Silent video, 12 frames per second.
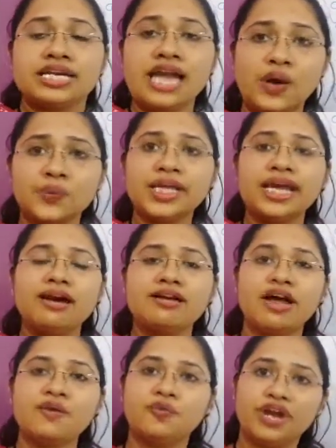Now there
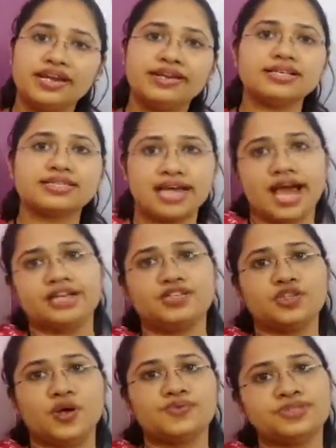are various
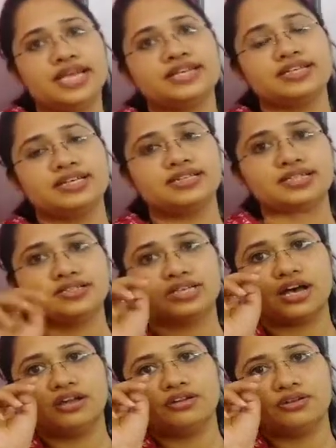kinds of
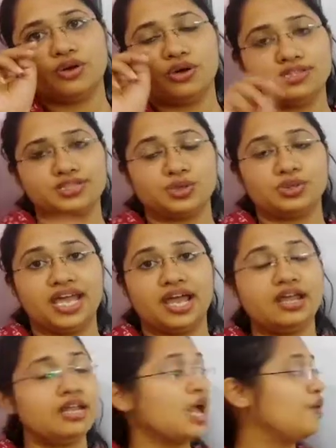sentences are also
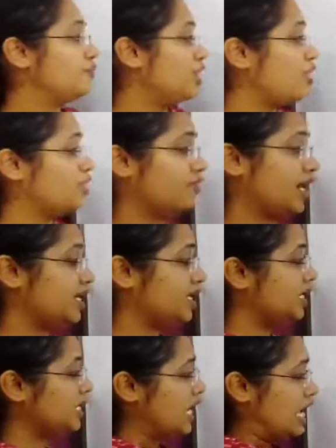there. We
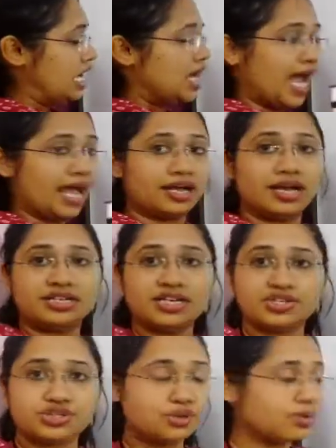already
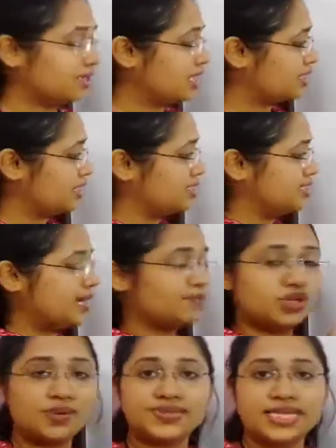understood the
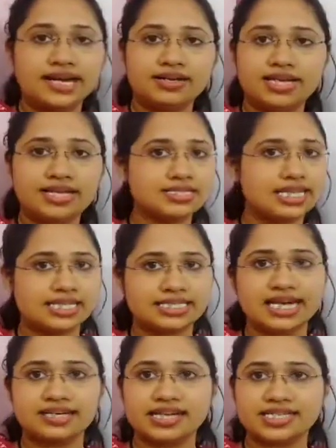concept of sentence,
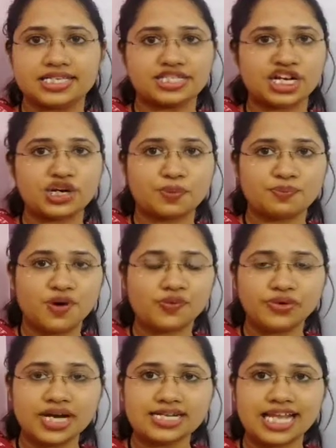that sentence is a group
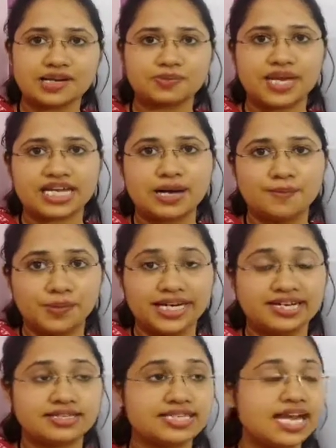of words that make
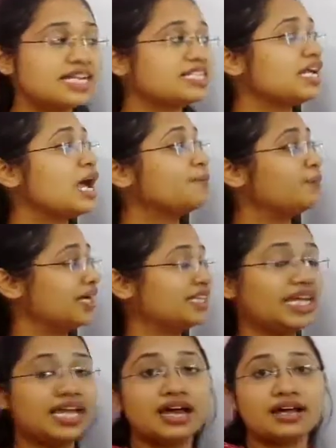complete sense,
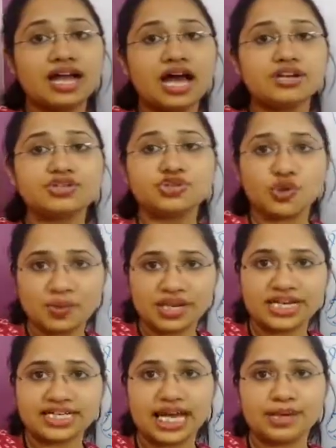but there are so
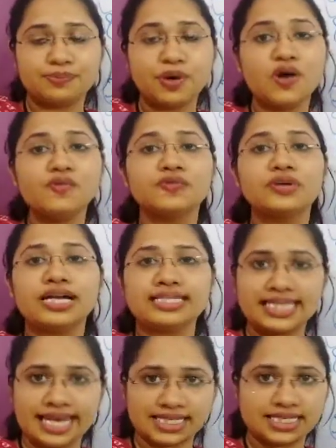many type of
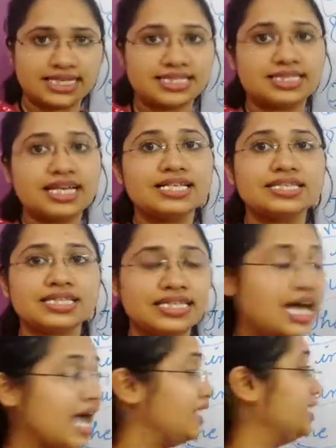sentences
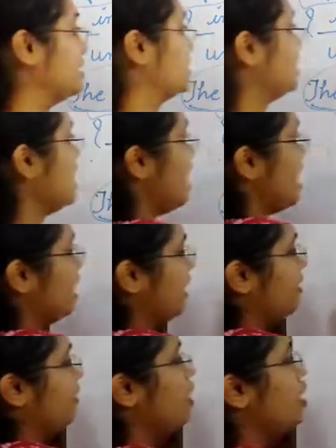kinds.
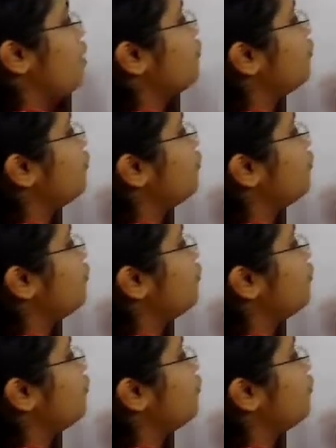Here